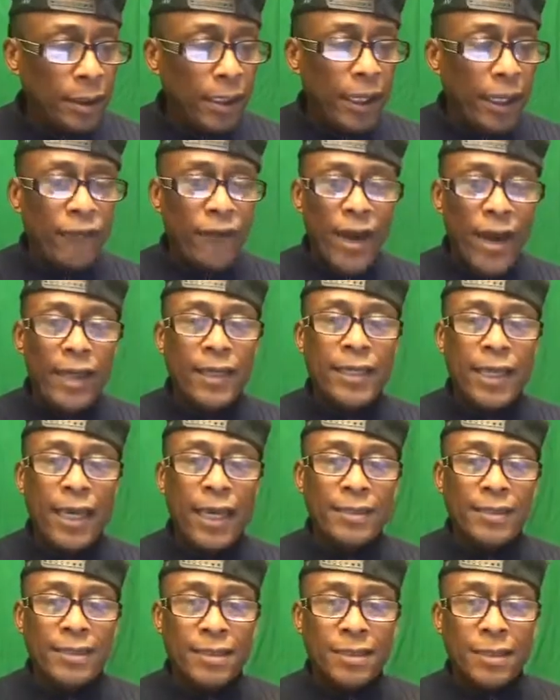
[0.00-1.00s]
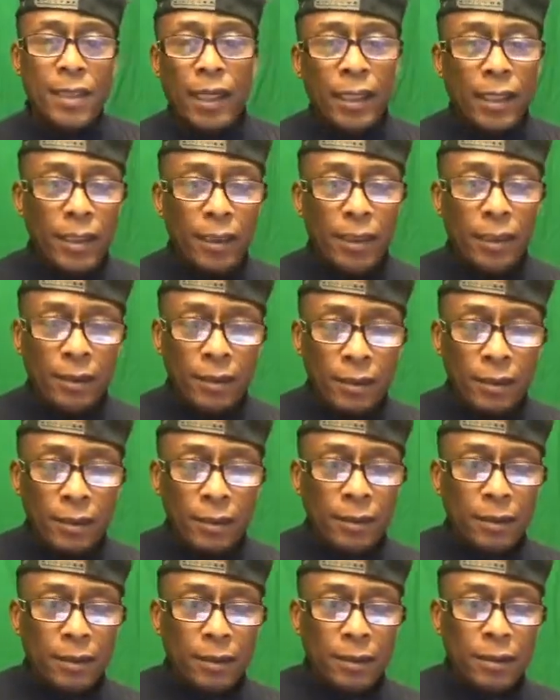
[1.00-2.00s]
If I can't study
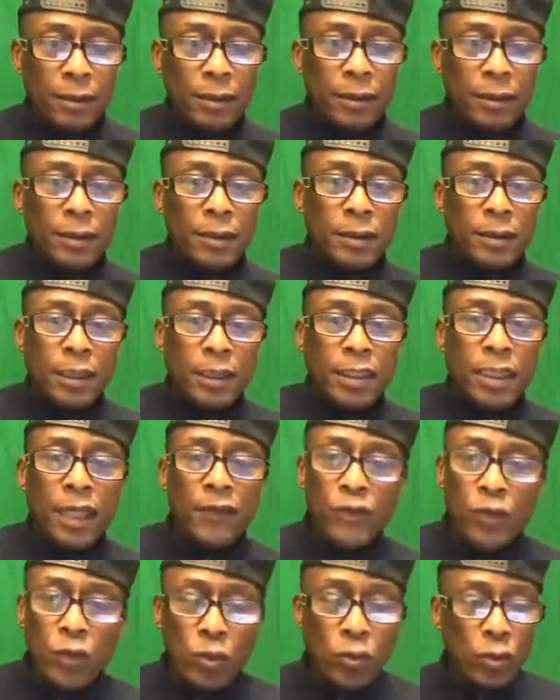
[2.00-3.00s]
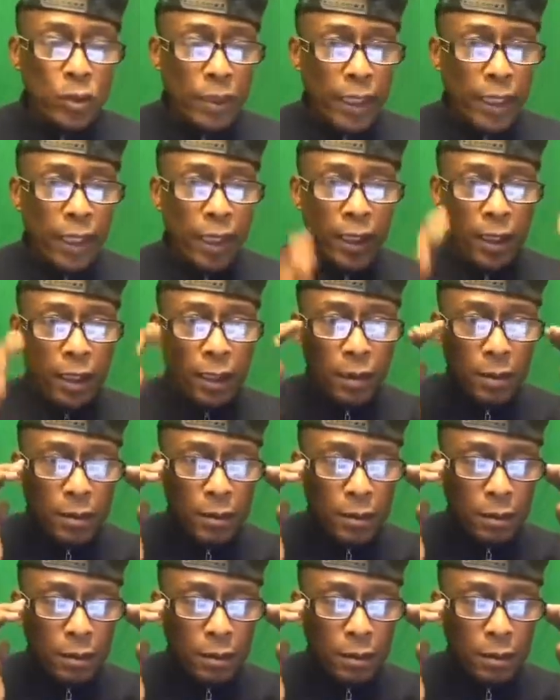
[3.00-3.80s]
to give you an